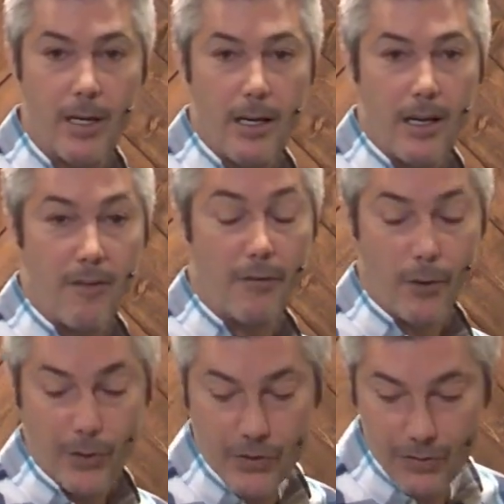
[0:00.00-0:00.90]

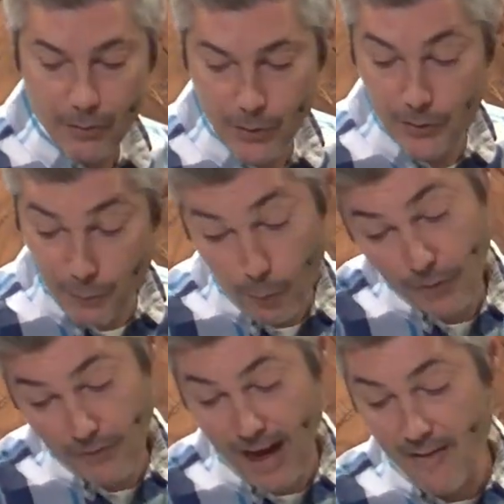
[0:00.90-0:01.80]
verse, verses 4
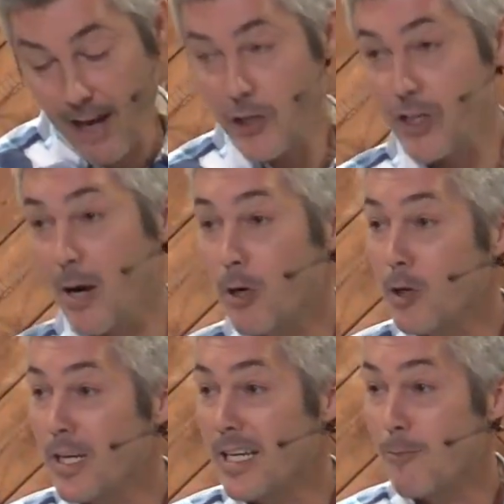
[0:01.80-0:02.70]
and 5, actually, I want to
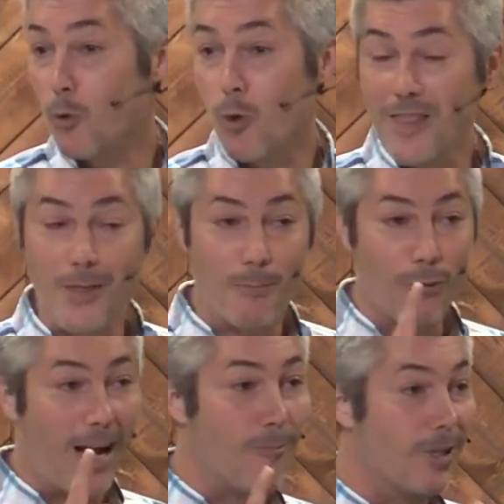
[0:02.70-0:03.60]
look at number one, the
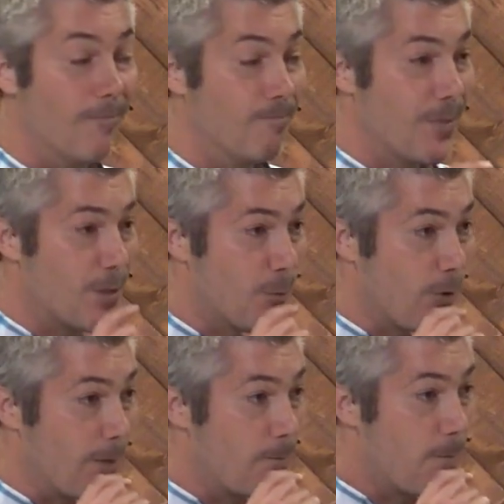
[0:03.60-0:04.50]
problem this
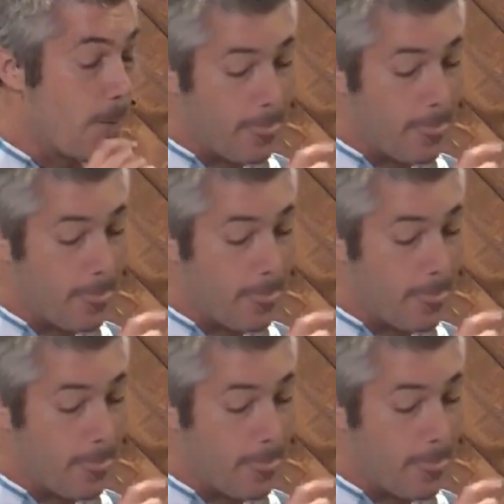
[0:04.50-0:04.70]
morning. The